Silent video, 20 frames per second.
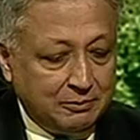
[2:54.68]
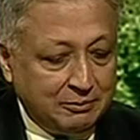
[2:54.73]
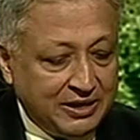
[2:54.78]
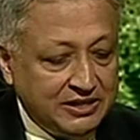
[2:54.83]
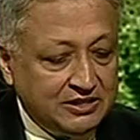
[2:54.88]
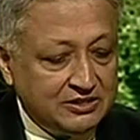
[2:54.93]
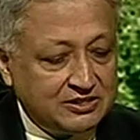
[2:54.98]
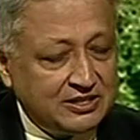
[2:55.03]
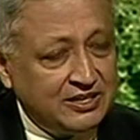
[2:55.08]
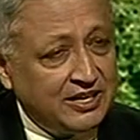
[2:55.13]

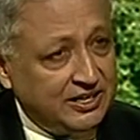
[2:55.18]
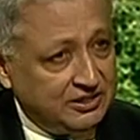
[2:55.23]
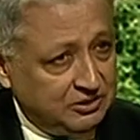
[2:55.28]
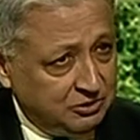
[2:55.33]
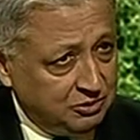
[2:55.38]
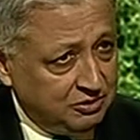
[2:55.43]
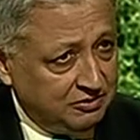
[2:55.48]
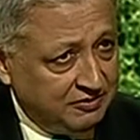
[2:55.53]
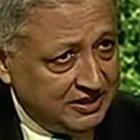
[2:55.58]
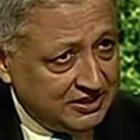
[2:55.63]
Medicine at the
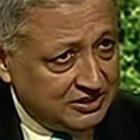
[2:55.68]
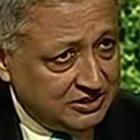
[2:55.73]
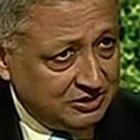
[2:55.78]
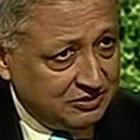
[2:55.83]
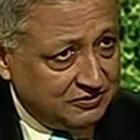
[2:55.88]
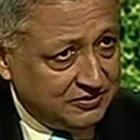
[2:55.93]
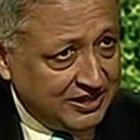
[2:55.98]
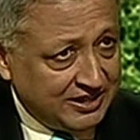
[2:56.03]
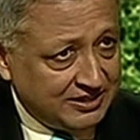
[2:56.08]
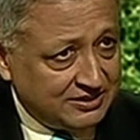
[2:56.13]
University
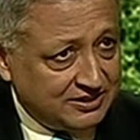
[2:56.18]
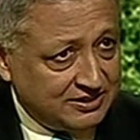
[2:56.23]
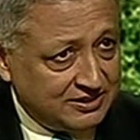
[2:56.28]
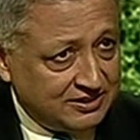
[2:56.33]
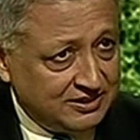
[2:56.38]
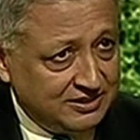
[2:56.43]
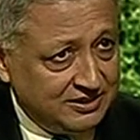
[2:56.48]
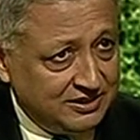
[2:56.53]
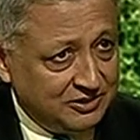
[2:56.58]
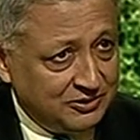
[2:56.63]
of
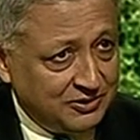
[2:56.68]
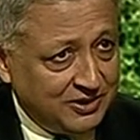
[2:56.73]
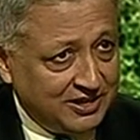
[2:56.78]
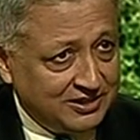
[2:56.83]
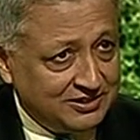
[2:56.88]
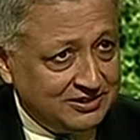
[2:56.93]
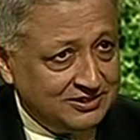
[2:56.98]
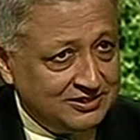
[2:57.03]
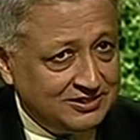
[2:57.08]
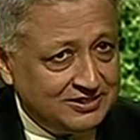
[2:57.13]
Texas in the
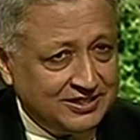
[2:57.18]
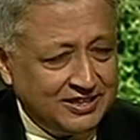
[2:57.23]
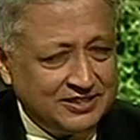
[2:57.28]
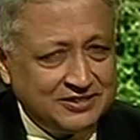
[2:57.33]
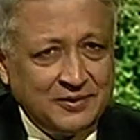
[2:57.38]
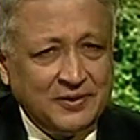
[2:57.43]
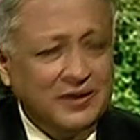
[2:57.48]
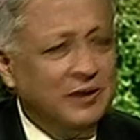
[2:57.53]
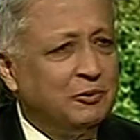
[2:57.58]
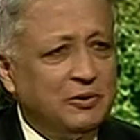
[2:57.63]
United
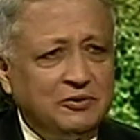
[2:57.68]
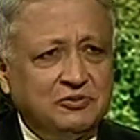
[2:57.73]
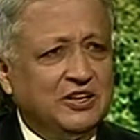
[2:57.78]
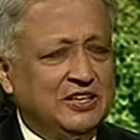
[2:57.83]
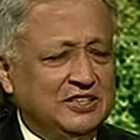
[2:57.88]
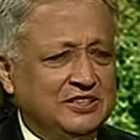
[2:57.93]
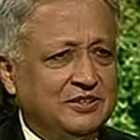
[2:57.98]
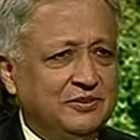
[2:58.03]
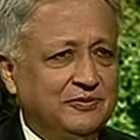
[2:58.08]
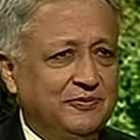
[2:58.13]
States. Well,
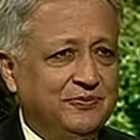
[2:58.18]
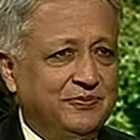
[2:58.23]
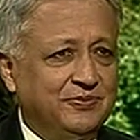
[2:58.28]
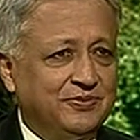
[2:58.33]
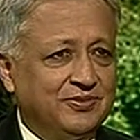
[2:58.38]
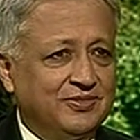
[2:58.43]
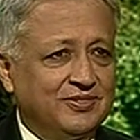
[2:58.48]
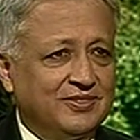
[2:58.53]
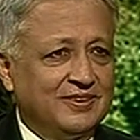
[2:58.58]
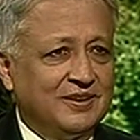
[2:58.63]
first,
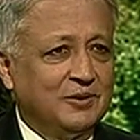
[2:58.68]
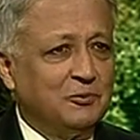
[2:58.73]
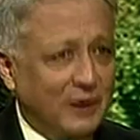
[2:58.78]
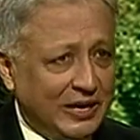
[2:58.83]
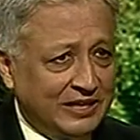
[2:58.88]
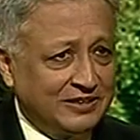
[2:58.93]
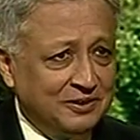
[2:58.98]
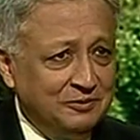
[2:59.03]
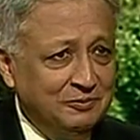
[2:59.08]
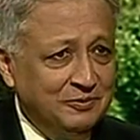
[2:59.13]

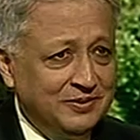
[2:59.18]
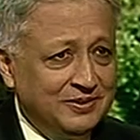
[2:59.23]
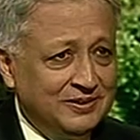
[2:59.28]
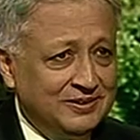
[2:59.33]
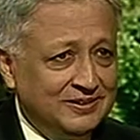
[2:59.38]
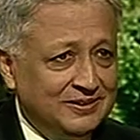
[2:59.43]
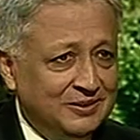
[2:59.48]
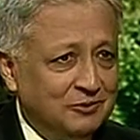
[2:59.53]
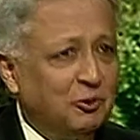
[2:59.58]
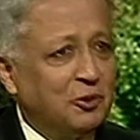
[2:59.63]
welcome
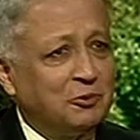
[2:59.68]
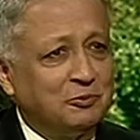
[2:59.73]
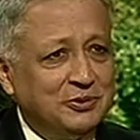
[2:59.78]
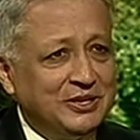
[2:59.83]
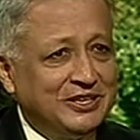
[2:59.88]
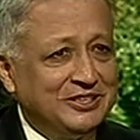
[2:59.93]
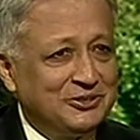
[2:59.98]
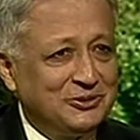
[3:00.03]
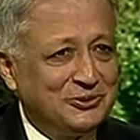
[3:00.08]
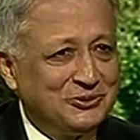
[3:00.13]
what
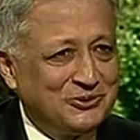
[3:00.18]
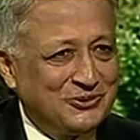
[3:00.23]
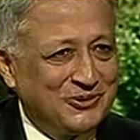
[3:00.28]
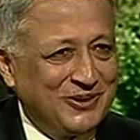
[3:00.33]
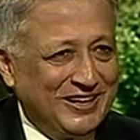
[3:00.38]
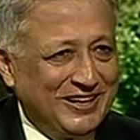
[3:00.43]
brings you to